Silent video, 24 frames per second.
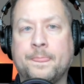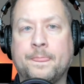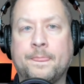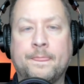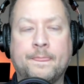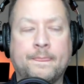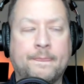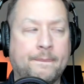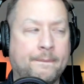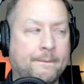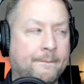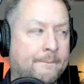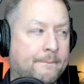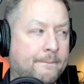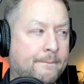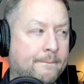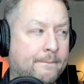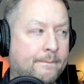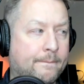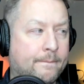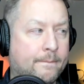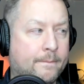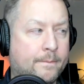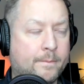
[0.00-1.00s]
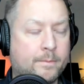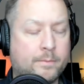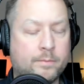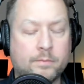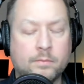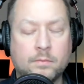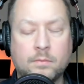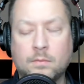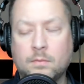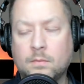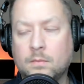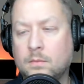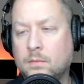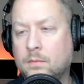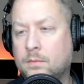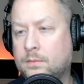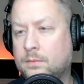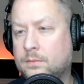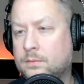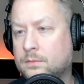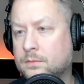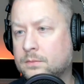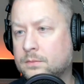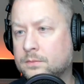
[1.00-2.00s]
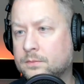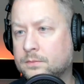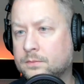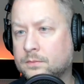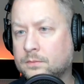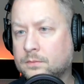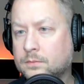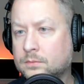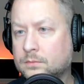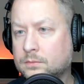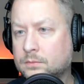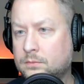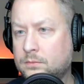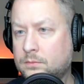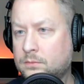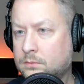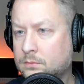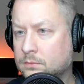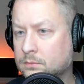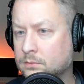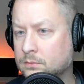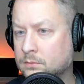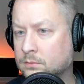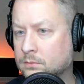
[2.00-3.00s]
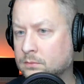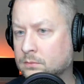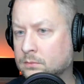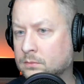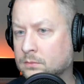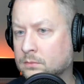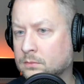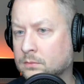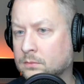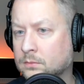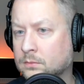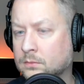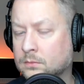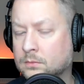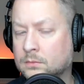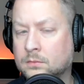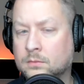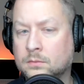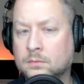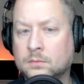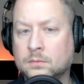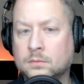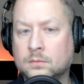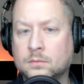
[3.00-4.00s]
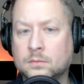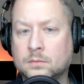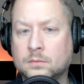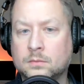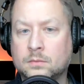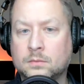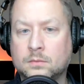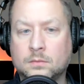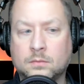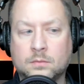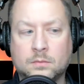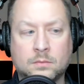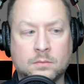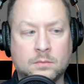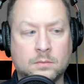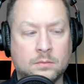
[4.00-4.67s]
(not speaking)